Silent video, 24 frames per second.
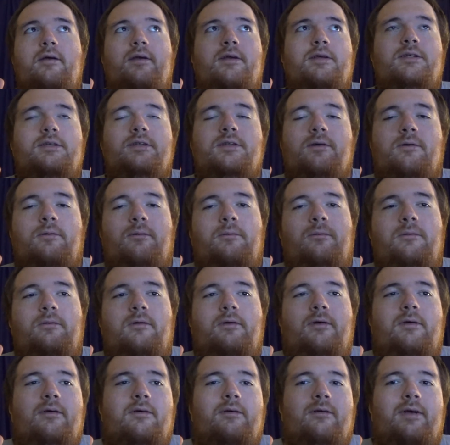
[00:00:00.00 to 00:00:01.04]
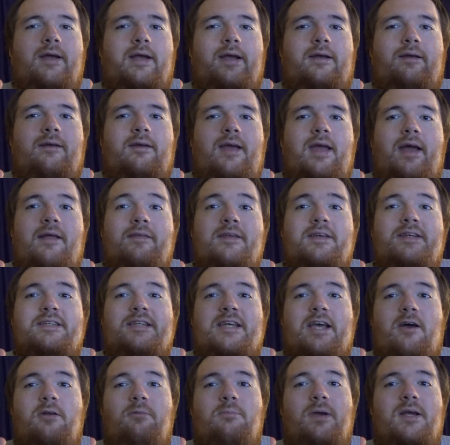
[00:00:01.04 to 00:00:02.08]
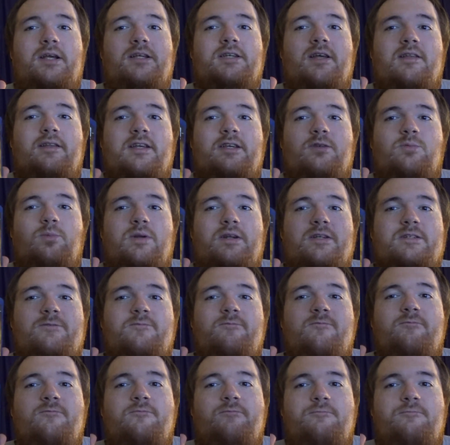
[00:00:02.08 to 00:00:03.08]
So, like, yeah, the sound mix on this one is